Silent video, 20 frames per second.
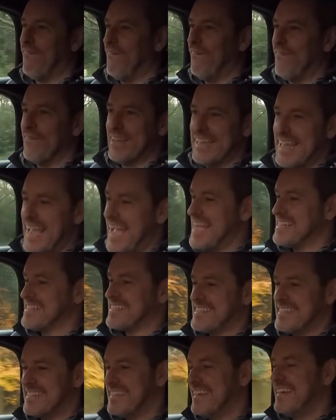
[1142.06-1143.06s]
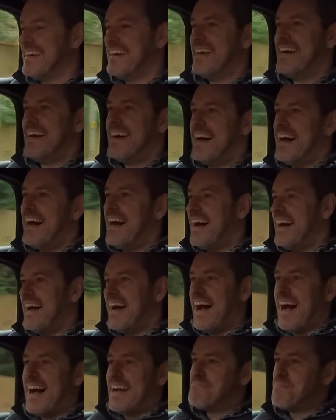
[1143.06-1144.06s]
oh yes,
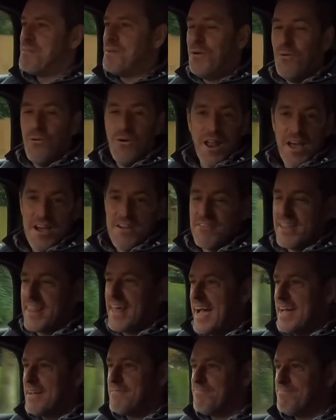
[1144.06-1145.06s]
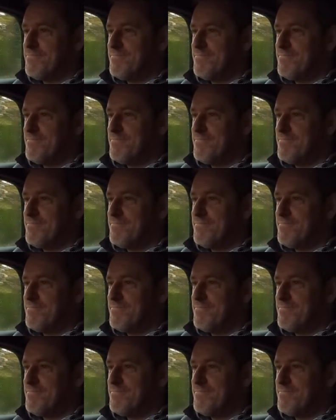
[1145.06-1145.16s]
I'd be all over that.